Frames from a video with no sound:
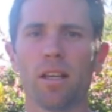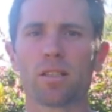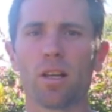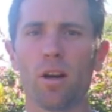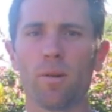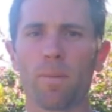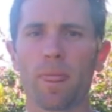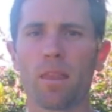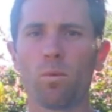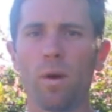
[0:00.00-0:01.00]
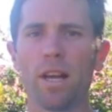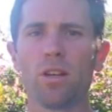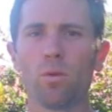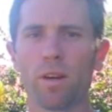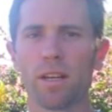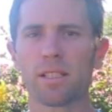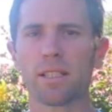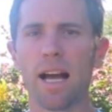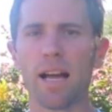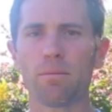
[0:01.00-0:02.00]
So when you want to
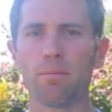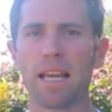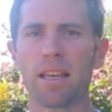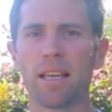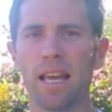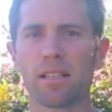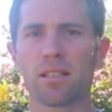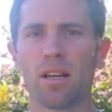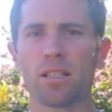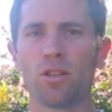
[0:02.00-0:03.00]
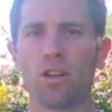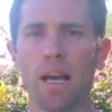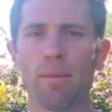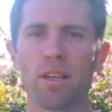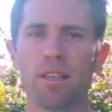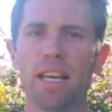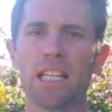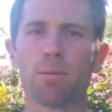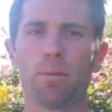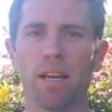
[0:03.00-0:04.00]
start making exercise a new habit, you
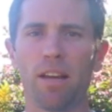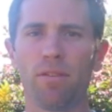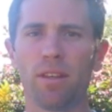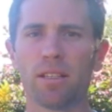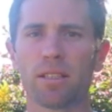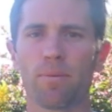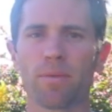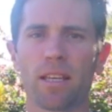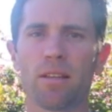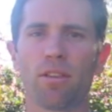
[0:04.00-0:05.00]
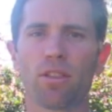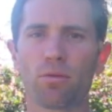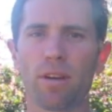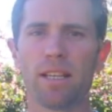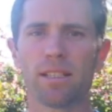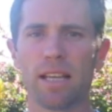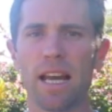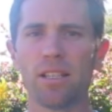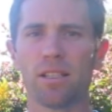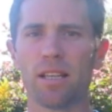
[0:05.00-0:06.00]
need to prepare for this, and there are 3
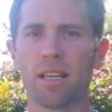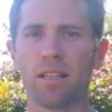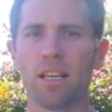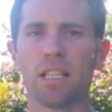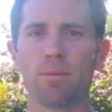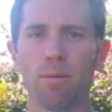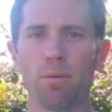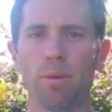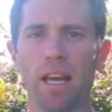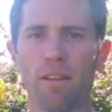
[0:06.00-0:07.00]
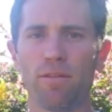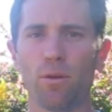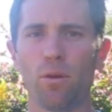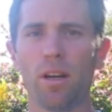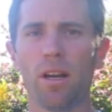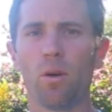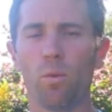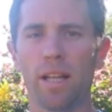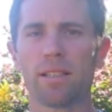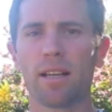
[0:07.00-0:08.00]
stages that you need to be prepared for
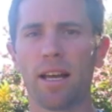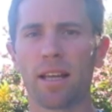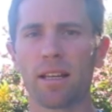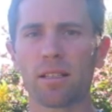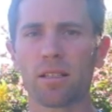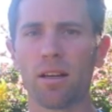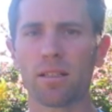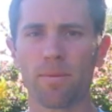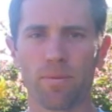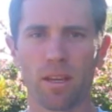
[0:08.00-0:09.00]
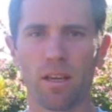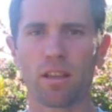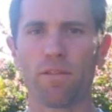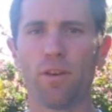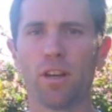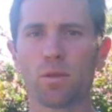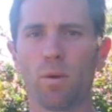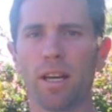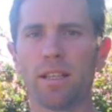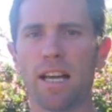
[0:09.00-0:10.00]
when starting exercise. The first
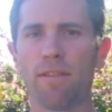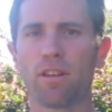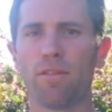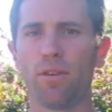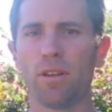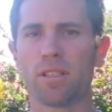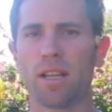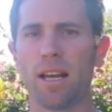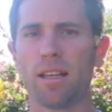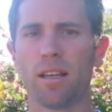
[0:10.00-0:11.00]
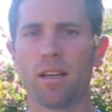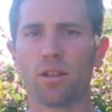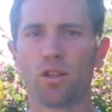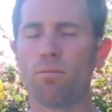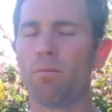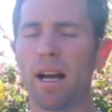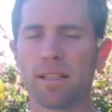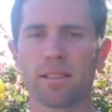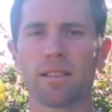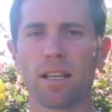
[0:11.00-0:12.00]
one is after the first day. You
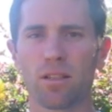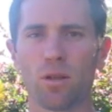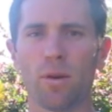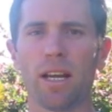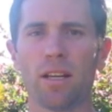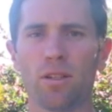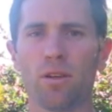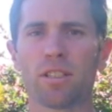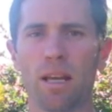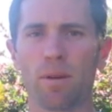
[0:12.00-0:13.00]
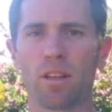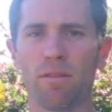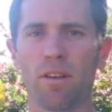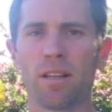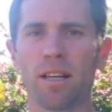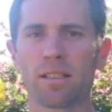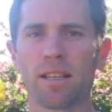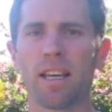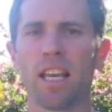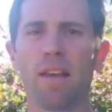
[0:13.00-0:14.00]
must stick to it and do something on the very next
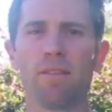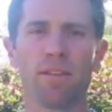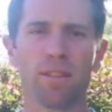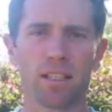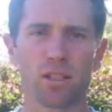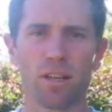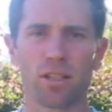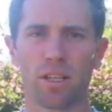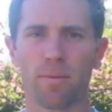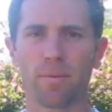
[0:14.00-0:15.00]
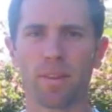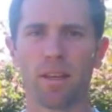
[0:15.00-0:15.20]
day, even if that's stretching.